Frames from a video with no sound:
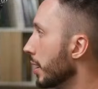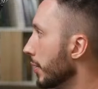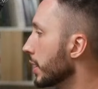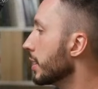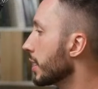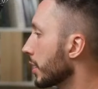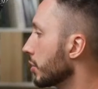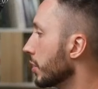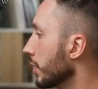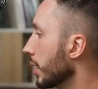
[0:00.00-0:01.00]
this is
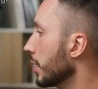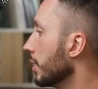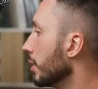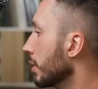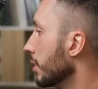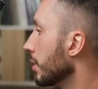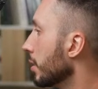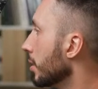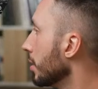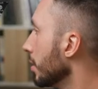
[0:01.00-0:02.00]
actually looking
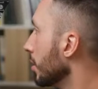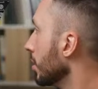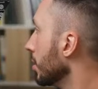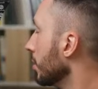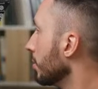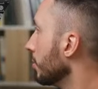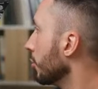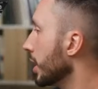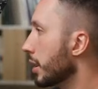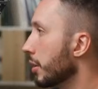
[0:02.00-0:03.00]

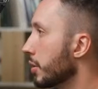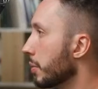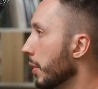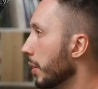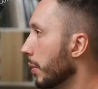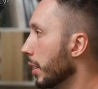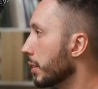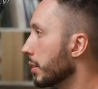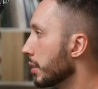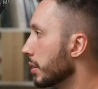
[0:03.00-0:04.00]
pretty close to what I
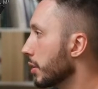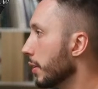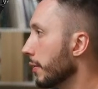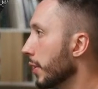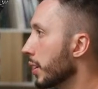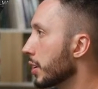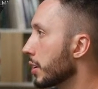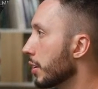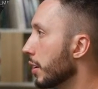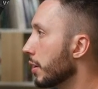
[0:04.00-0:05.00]
want. It's going very
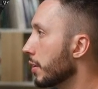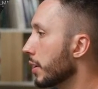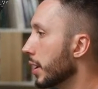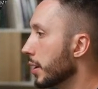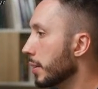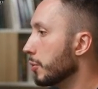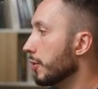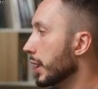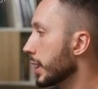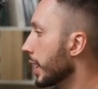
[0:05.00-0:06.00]
slow and then
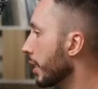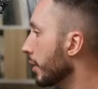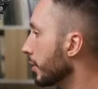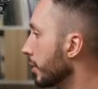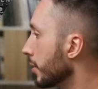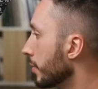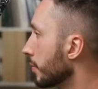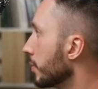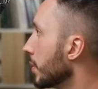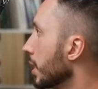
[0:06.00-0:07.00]
moving down.
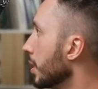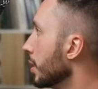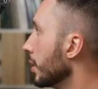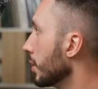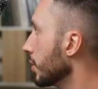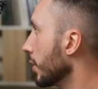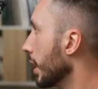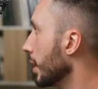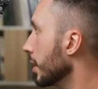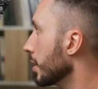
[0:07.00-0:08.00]
Let's look
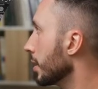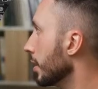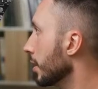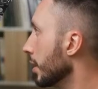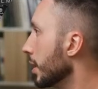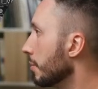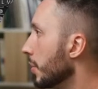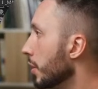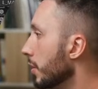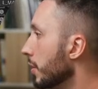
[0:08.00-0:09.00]
at it in lit
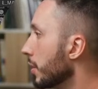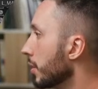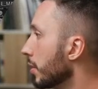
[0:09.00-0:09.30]
mode.